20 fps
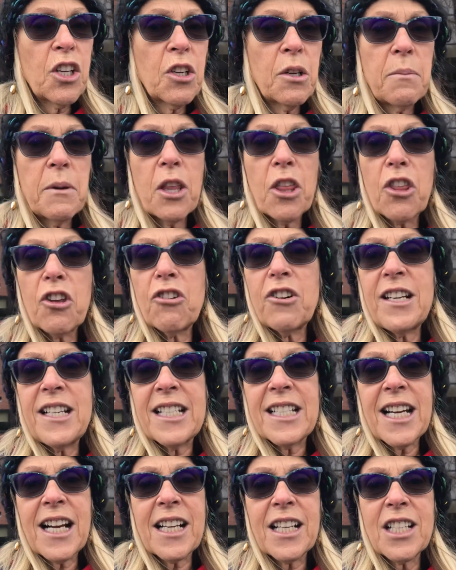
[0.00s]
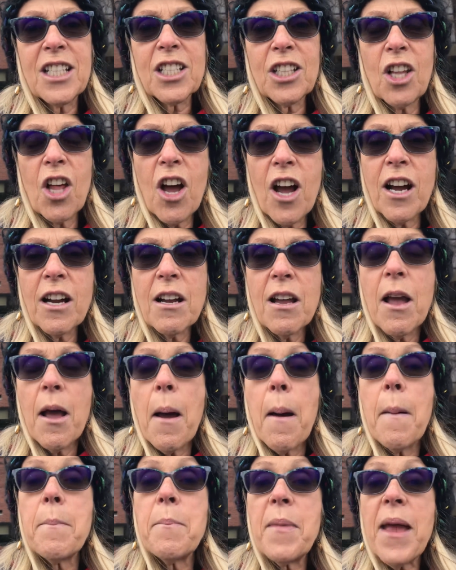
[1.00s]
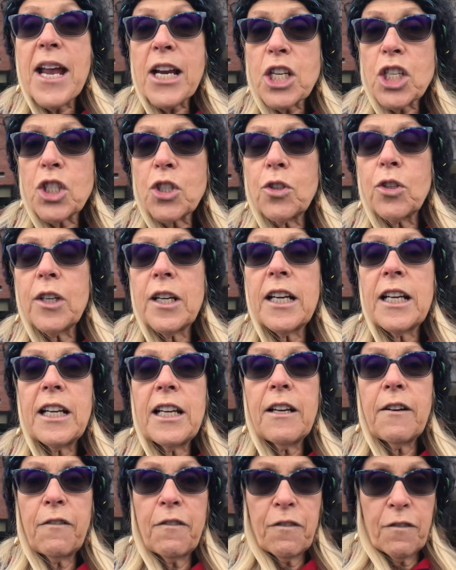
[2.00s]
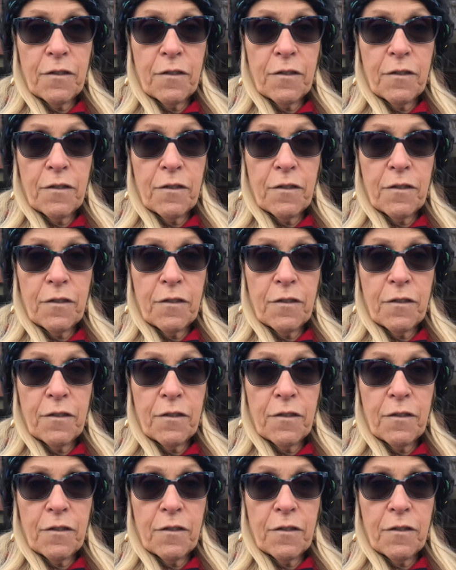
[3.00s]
could be 30 seconds long. Make sure that